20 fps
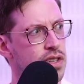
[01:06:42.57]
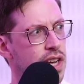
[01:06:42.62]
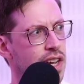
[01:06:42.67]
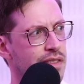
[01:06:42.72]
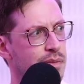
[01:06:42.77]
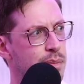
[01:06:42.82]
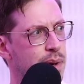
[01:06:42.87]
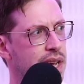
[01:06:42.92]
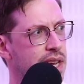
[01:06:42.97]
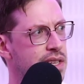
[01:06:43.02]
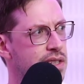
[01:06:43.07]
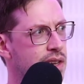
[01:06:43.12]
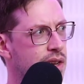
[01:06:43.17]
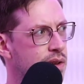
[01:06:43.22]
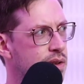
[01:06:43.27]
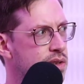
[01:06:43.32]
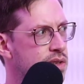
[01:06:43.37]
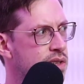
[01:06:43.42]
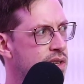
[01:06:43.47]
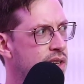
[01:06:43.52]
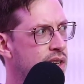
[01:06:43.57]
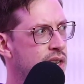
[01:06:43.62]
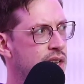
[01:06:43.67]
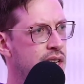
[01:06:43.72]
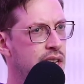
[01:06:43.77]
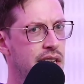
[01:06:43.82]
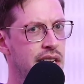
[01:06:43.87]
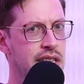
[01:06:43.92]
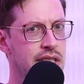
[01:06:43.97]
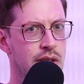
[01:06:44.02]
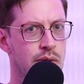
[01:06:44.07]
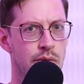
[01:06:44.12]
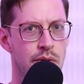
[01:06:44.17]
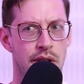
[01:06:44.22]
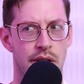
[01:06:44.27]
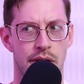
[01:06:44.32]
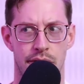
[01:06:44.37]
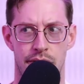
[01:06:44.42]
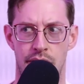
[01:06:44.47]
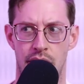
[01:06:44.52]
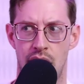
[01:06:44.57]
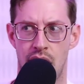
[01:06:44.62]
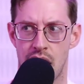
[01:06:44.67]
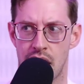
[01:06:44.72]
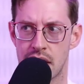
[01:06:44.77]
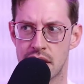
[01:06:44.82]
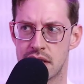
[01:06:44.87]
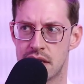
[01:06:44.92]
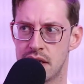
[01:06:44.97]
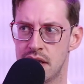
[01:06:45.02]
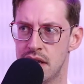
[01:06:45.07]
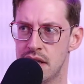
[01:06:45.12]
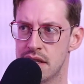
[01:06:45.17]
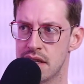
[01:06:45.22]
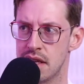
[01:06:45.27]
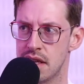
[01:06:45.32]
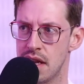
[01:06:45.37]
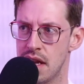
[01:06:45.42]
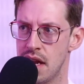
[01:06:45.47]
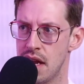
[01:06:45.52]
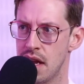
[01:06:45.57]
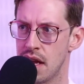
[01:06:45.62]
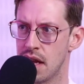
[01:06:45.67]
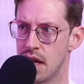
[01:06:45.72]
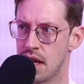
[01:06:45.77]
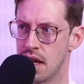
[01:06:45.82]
Jeff Bezos. He's the real Phoenix, isn't he?